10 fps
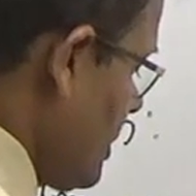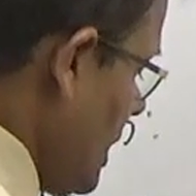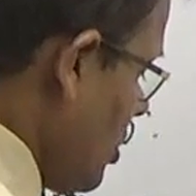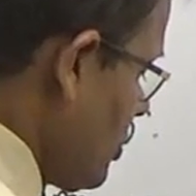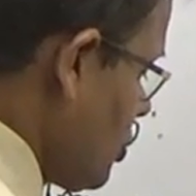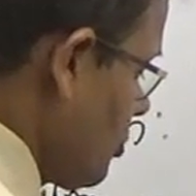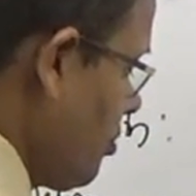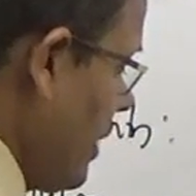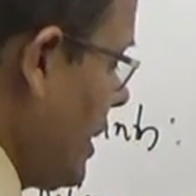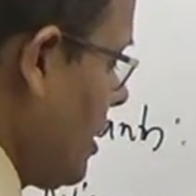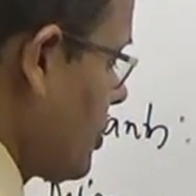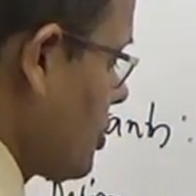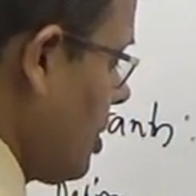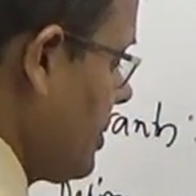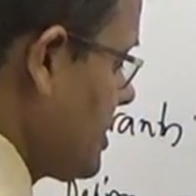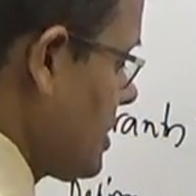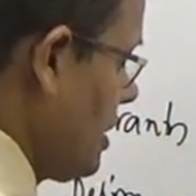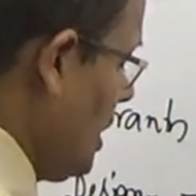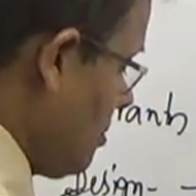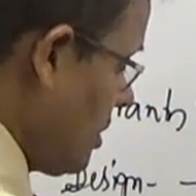they have made our job easy.
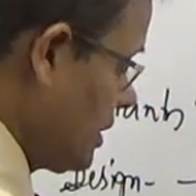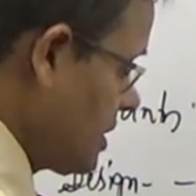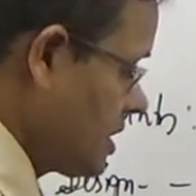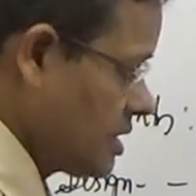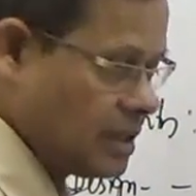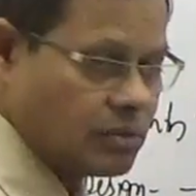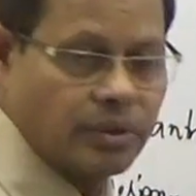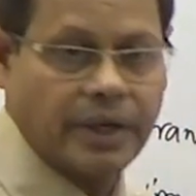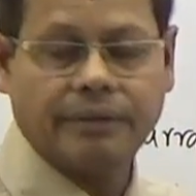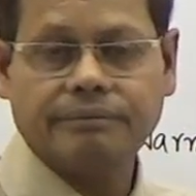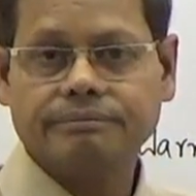But this is included.